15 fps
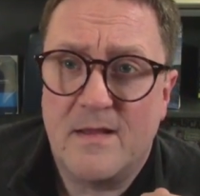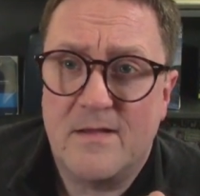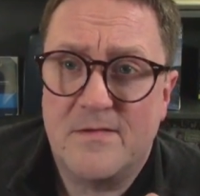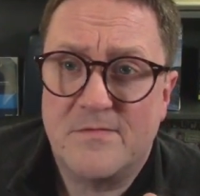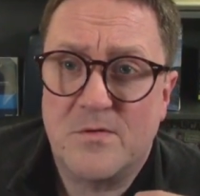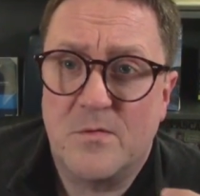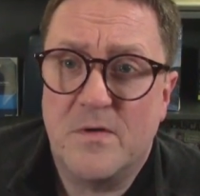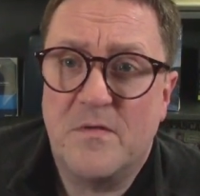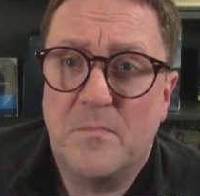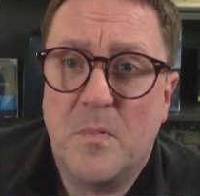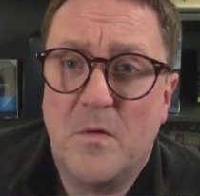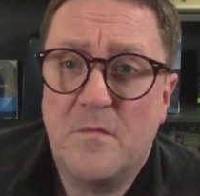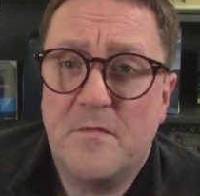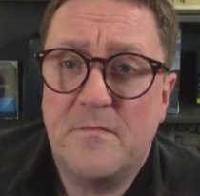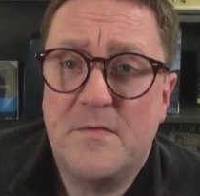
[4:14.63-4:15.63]
So if
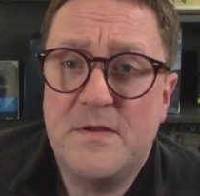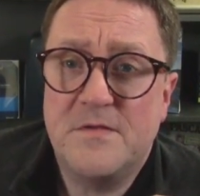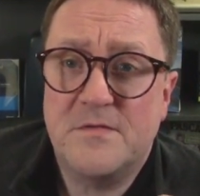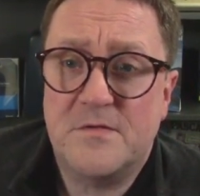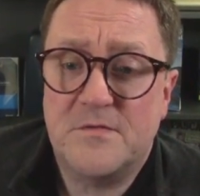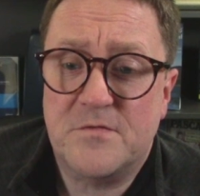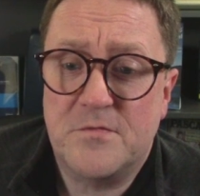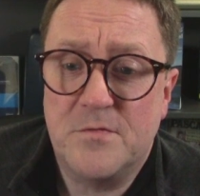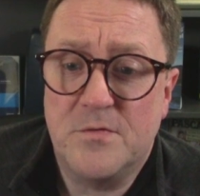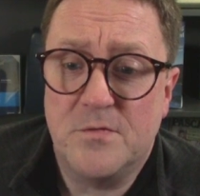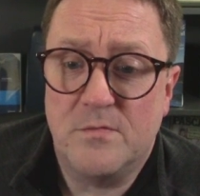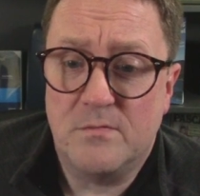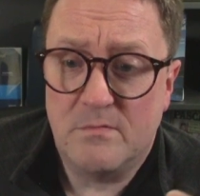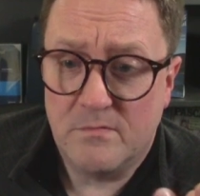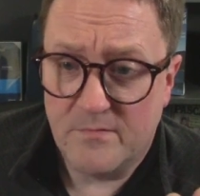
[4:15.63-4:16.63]
both of these are true,
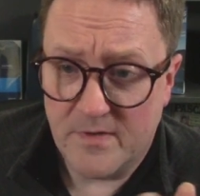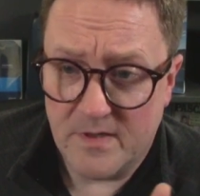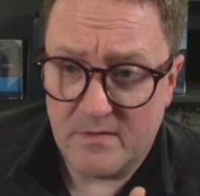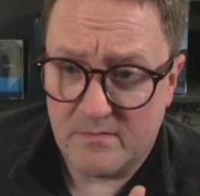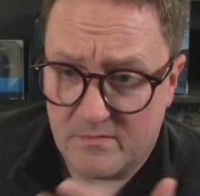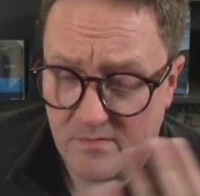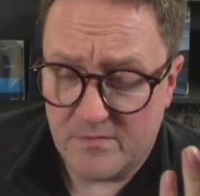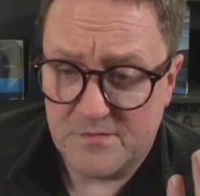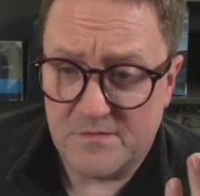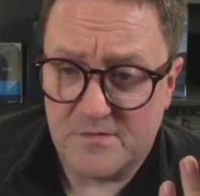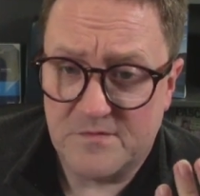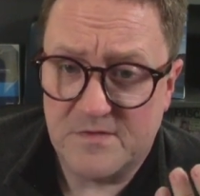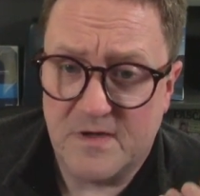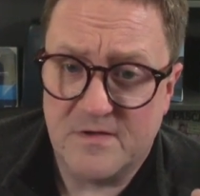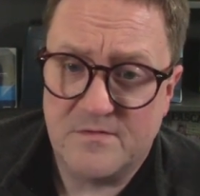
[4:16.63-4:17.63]
then
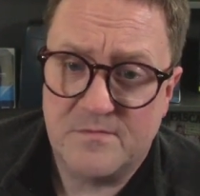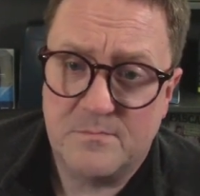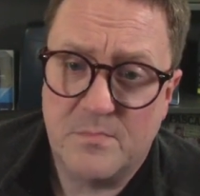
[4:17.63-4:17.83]
success.